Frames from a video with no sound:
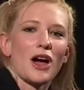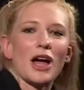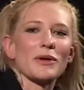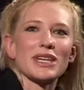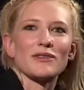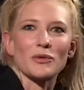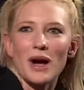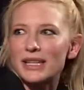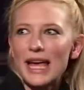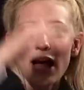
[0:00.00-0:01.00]
I always have to
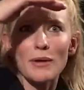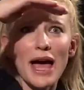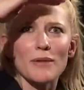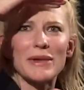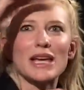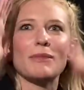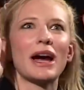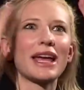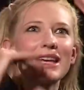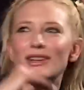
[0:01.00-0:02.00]
ask, how, how big am I?